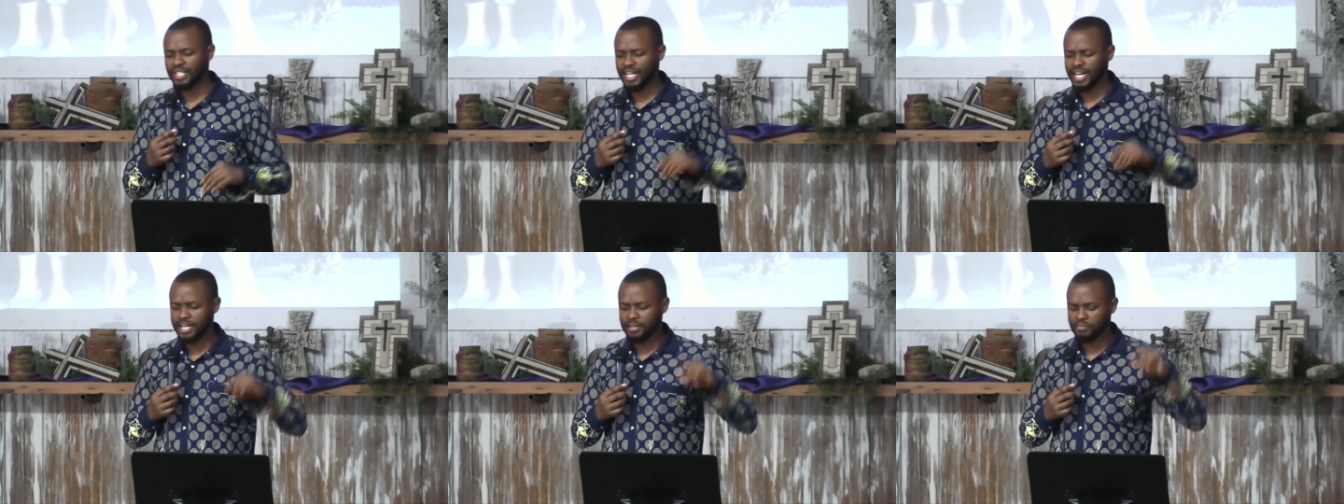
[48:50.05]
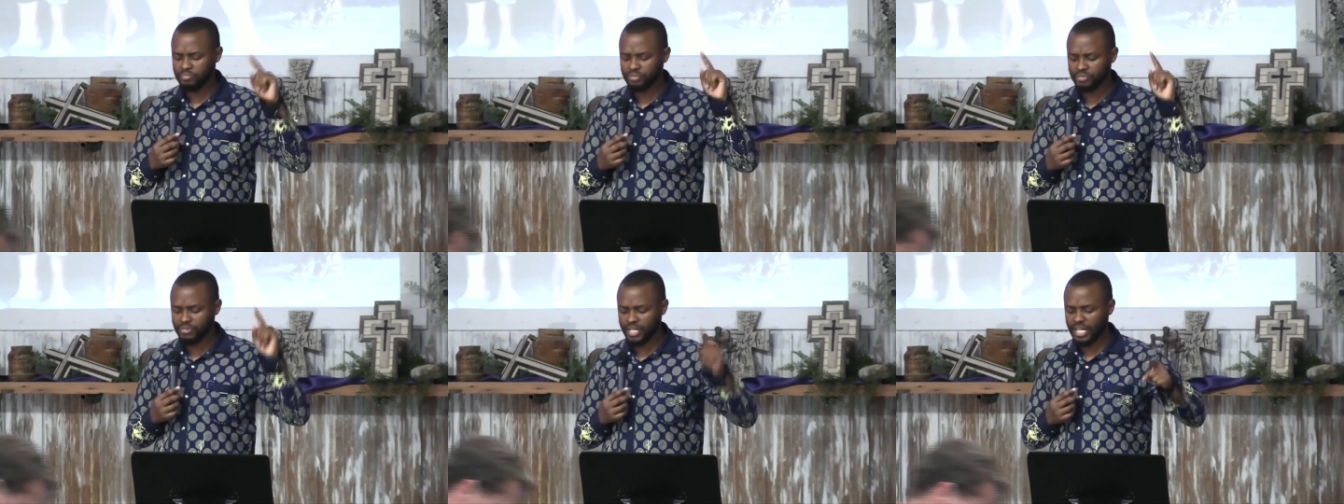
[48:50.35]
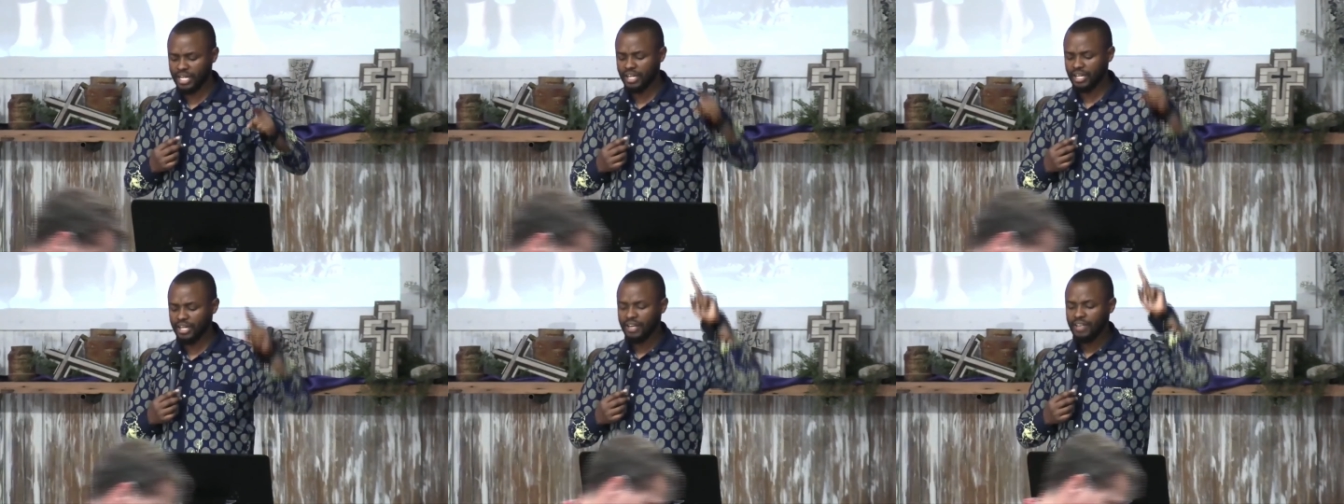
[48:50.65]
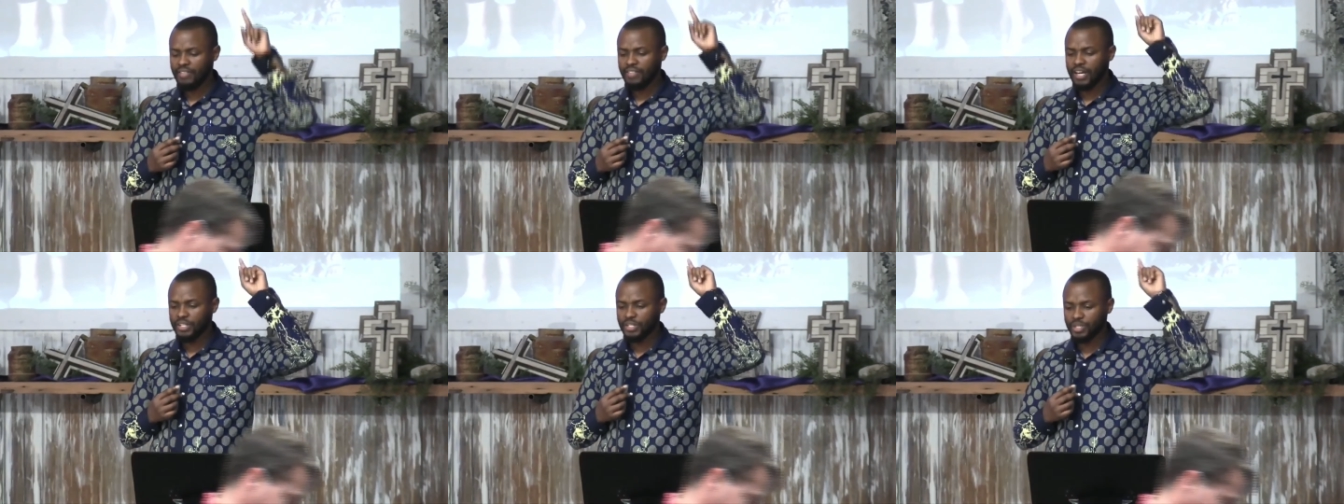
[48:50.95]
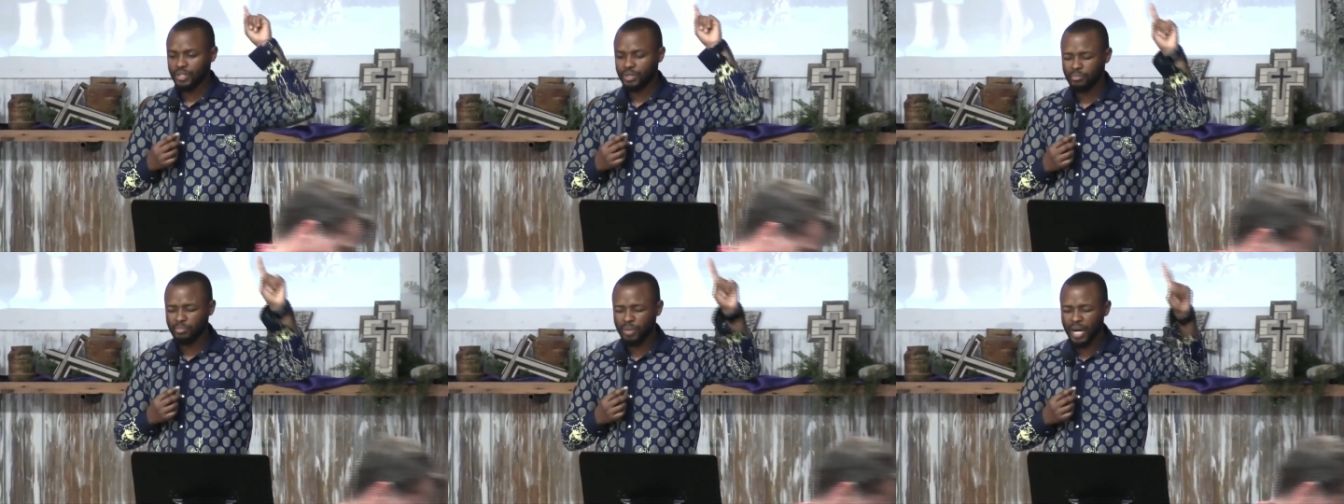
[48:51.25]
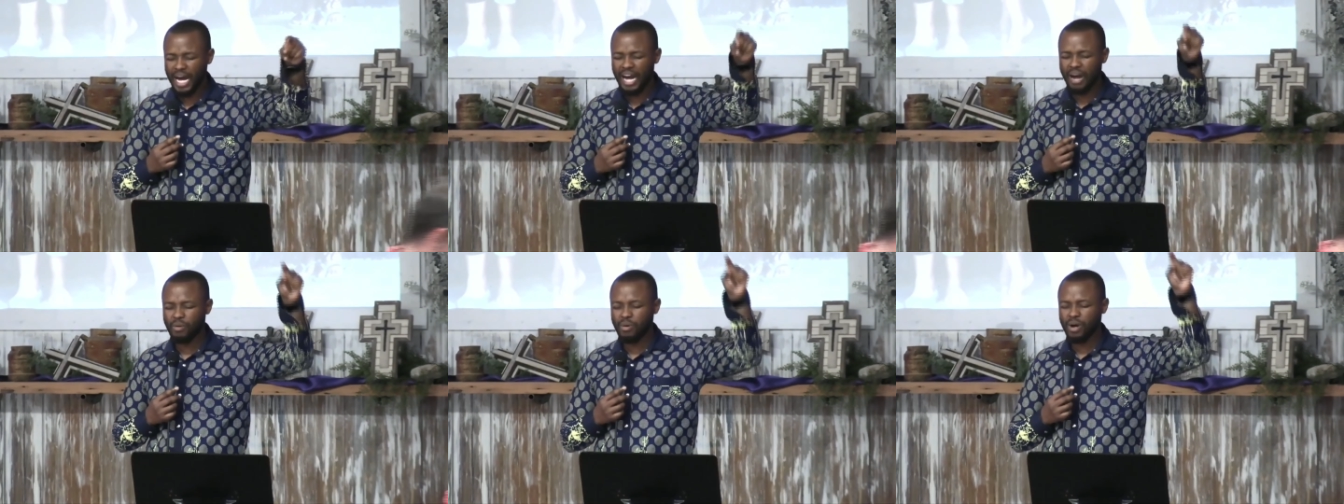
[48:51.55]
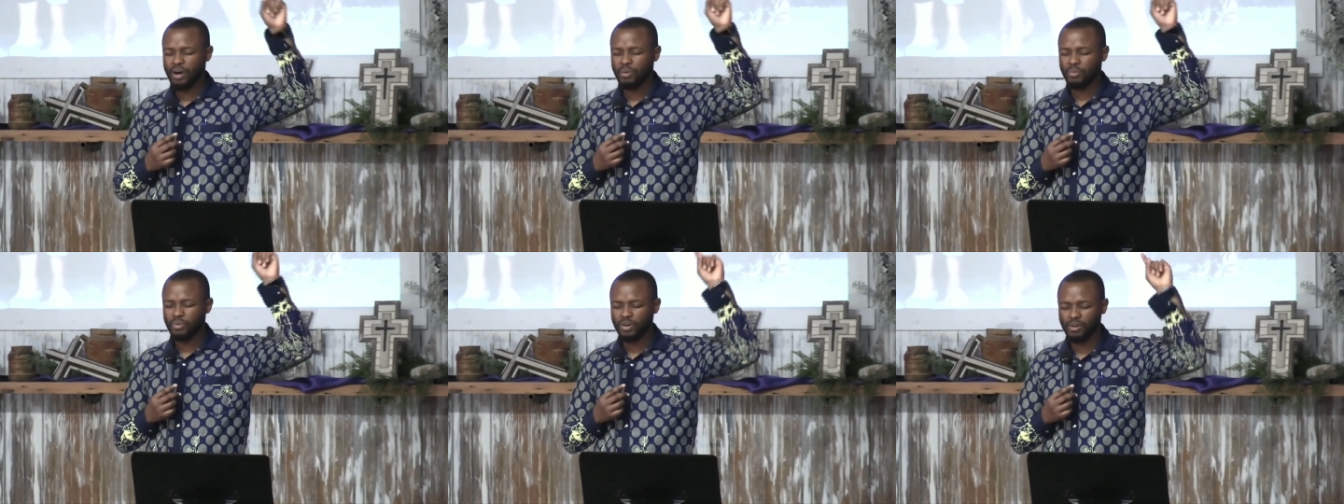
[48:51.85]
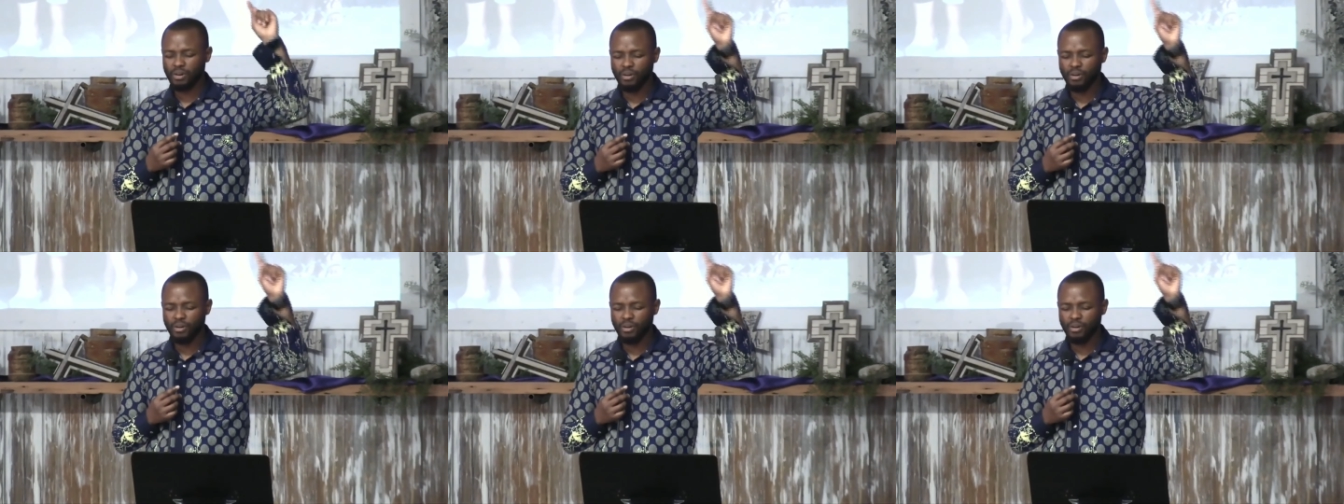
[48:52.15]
I pray that your power will